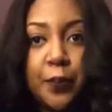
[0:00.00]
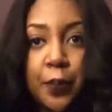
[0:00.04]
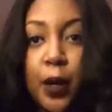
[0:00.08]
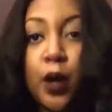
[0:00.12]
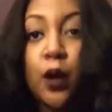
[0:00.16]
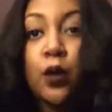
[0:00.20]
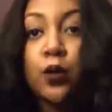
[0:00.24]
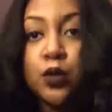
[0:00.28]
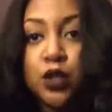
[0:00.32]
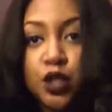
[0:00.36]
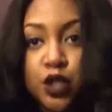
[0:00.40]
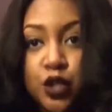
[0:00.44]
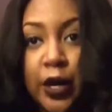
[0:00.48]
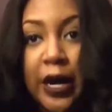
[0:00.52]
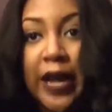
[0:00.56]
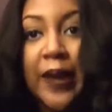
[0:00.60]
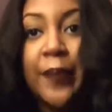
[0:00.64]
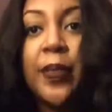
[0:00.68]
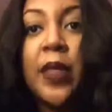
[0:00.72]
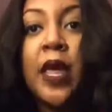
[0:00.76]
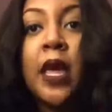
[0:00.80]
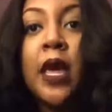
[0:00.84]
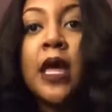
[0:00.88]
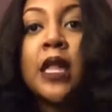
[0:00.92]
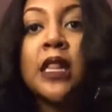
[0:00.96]
bone
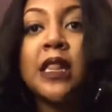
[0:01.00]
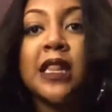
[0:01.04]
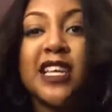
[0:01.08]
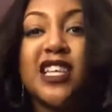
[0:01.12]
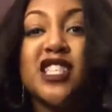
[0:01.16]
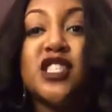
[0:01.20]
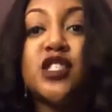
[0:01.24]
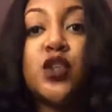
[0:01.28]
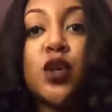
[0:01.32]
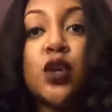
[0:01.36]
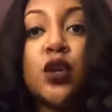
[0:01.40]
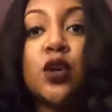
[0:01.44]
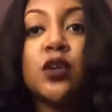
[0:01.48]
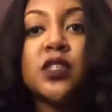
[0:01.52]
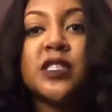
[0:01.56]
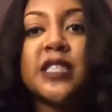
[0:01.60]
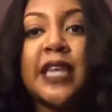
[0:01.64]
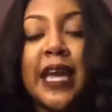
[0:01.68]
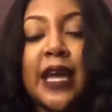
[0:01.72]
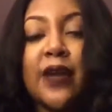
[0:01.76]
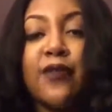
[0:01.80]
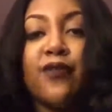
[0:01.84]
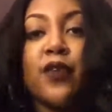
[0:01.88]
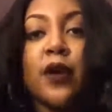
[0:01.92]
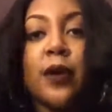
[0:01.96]
straight. These curls
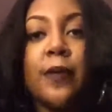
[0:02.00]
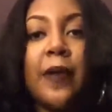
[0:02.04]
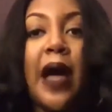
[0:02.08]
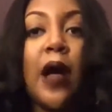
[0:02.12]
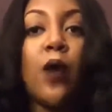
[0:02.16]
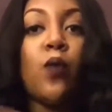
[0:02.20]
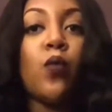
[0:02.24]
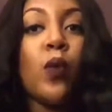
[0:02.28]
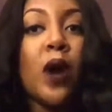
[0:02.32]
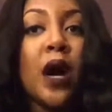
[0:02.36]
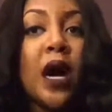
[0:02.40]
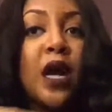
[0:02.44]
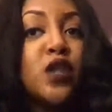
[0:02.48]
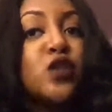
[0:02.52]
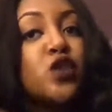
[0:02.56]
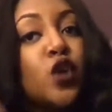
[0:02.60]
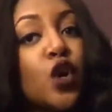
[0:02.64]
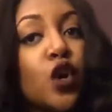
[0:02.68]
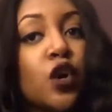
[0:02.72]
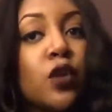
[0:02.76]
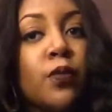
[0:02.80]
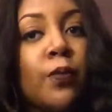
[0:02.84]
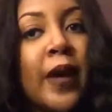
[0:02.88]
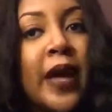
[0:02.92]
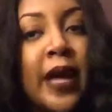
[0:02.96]
came from, I wand
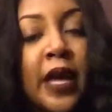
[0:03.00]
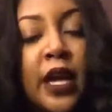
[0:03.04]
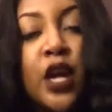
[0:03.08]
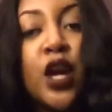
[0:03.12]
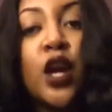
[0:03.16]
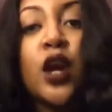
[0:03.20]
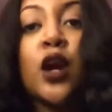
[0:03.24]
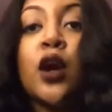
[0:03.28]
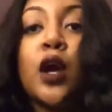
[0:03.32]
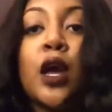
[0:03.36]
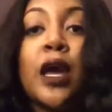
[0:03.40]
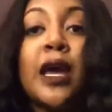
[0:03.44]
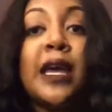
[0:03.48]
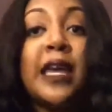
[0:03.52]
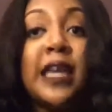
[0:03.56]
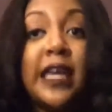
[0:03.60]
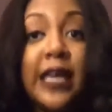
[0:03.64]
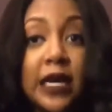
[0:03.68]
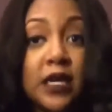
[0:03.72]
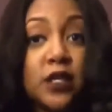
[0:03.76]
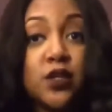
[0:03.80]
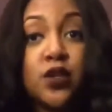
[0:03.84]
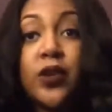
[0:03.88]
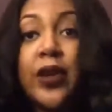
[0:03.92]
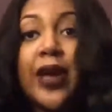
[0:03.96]
curled my hair
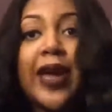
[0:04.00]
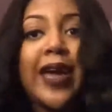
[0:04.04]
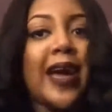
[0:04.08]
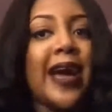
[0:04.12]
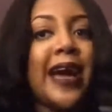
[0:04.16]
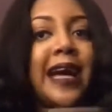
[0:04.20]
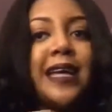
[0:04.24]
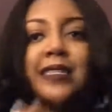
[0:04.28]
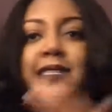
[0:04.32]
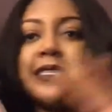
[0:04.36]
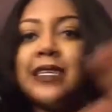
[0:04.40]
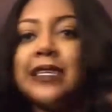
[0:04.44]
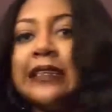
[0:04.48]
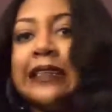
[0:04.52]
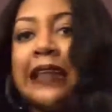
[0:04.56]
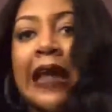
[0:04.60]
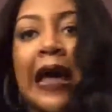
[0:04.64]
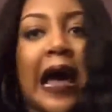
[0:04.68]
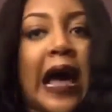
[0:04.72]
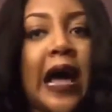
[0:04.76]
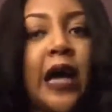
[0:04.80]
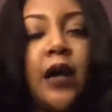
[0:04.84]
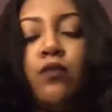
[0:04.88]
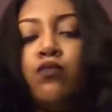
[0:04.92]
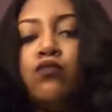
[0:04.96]
yesterday. I did
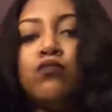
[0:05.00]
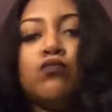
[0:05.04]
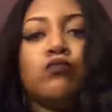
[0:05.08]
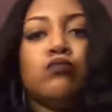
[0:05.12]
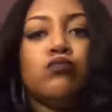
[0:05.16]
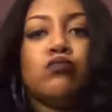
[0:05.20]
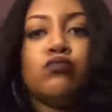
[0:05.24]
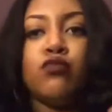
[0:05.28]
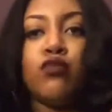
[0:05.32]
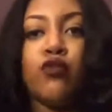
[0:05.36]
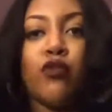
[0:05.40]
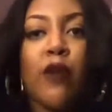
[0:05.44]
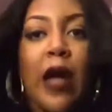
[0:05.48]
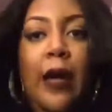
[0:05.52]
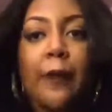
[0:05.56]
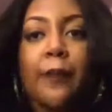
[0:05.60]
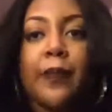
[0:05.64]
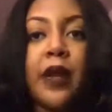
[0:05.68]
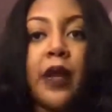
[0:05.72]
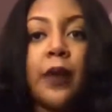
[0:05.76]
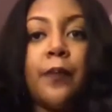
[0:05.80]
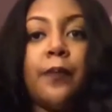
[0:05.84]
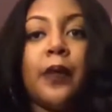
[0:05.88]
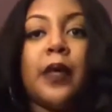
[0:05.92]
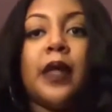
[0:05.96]
not wrap
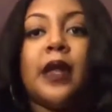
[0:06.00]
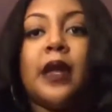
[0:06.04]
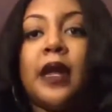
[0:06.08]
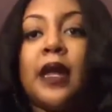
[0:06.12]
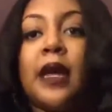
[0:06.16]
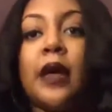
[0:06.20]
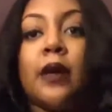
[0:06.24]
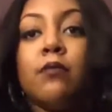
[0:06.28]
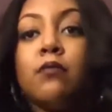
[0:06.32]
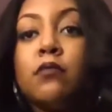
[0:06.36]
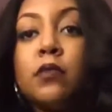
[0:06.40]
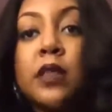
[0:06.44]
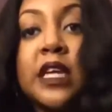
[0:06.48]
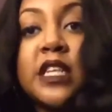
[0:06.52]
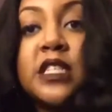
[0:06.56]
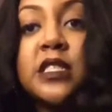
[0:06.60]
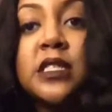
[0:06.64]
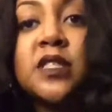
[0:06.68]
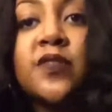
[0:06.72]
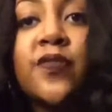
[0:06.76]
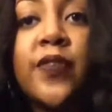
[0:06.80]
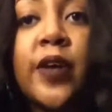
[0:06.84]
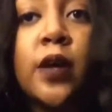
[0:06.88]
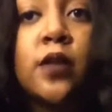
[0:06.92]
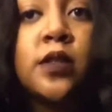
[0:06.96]
it up, pin it up. They
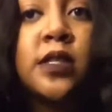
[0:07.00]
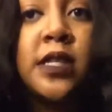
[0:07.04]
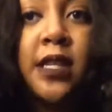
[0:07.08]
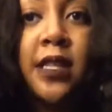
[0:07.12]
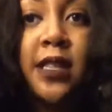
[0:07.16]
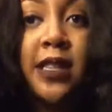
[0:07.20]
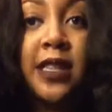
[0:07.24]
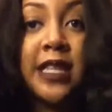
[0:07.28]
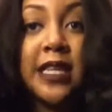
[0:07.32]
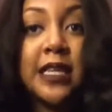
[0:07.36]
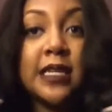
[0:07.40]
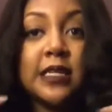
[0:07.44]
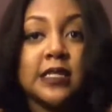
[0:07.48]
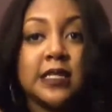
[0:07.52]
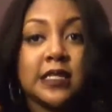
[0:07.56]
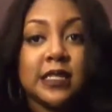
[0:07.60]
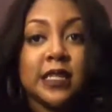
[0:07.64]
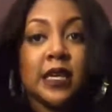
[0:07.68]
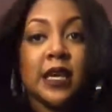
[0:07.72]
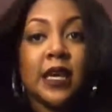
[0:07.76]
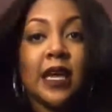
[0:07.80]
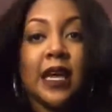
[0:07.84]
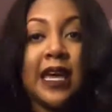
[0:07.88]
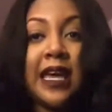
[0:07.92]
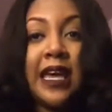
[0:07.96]
just fell to this,
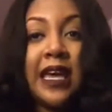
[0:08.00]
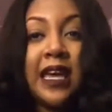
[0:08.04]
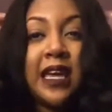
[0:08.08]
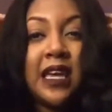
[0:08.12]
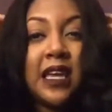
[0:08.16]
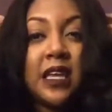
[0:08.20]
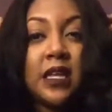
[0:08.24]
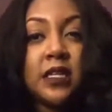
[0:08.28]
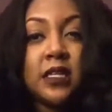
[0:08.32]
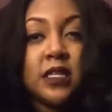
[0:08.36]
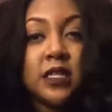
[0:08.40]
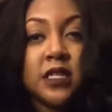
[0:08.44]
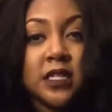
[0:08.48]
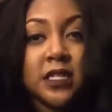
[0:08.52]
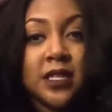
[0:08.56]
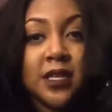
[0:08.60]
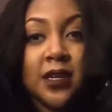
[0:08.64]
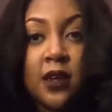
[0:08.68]
and